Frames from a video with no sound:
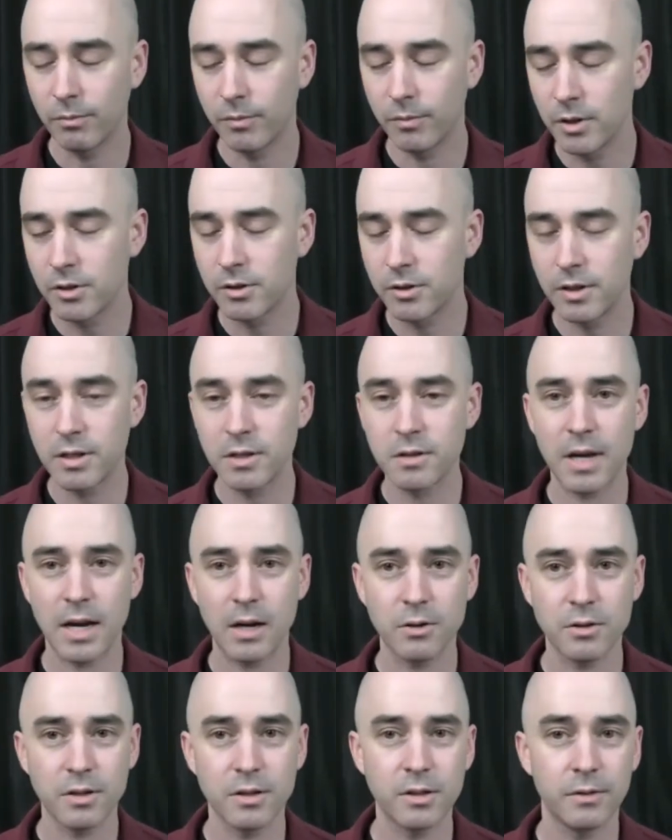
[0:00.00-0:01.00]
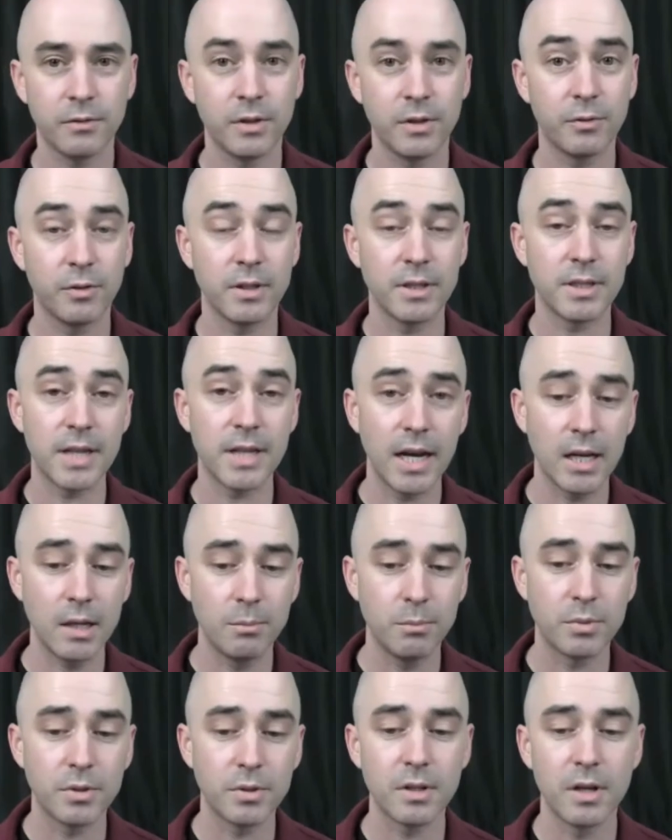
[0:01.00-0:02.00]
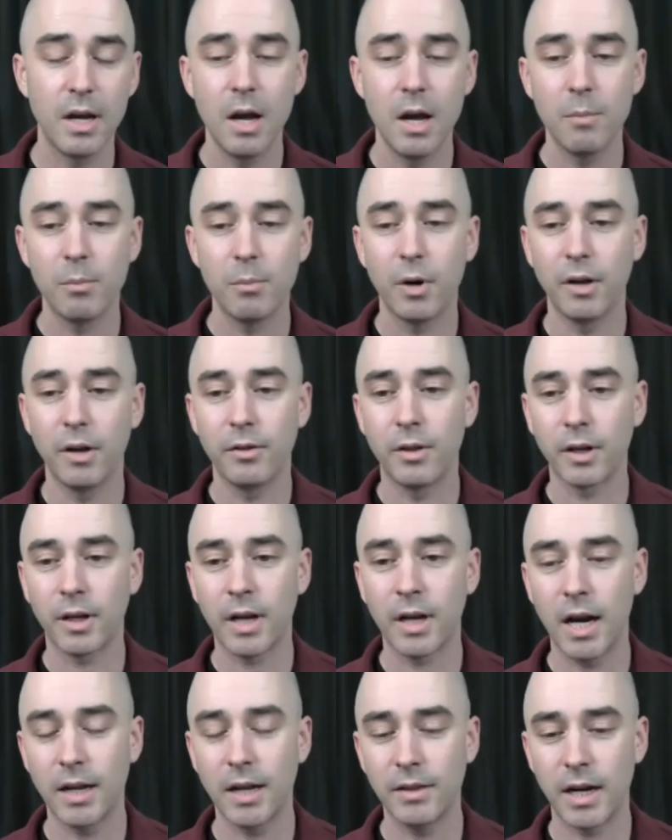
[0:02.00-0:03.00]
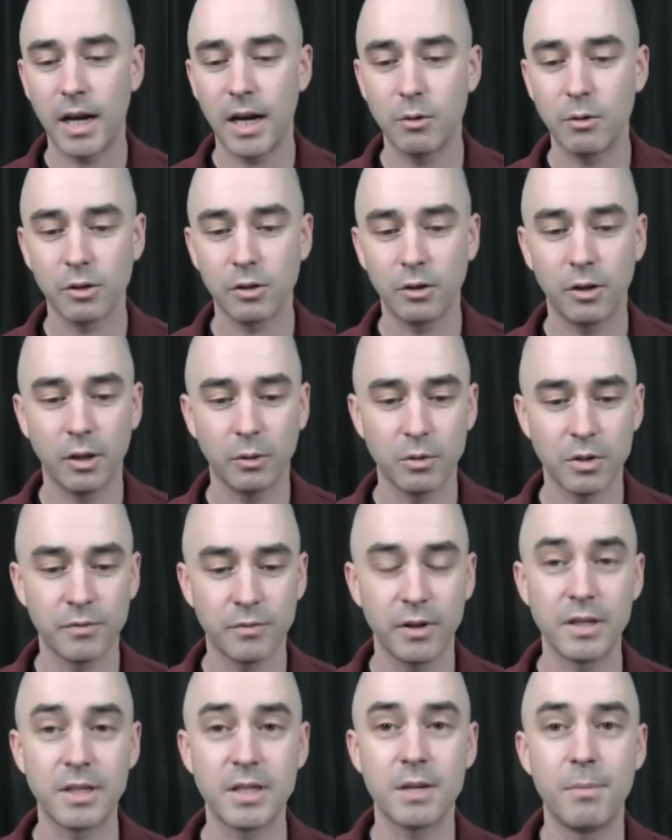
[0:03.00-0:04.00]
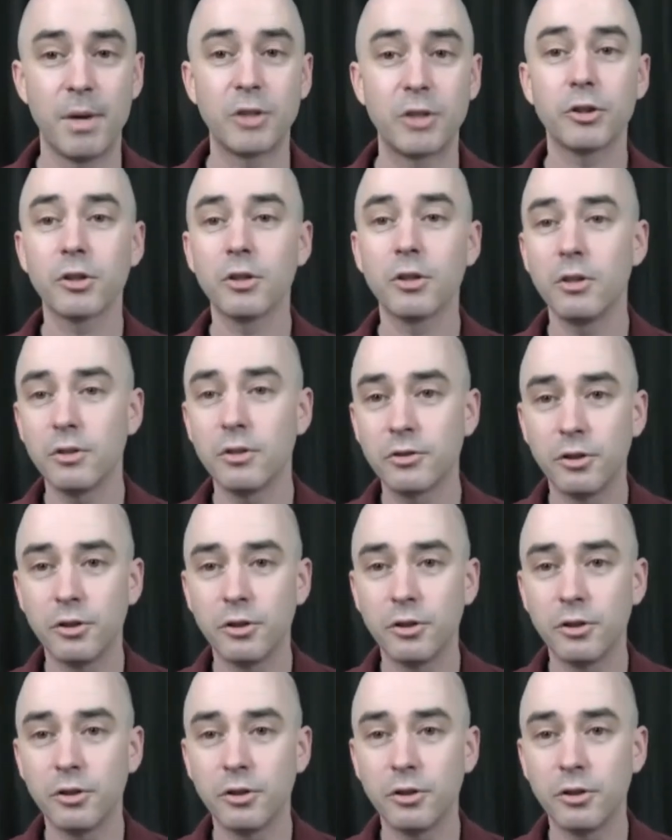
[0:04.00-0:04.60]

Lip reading: there's thousands of different types, but the kind that I was learning was very symmetrical.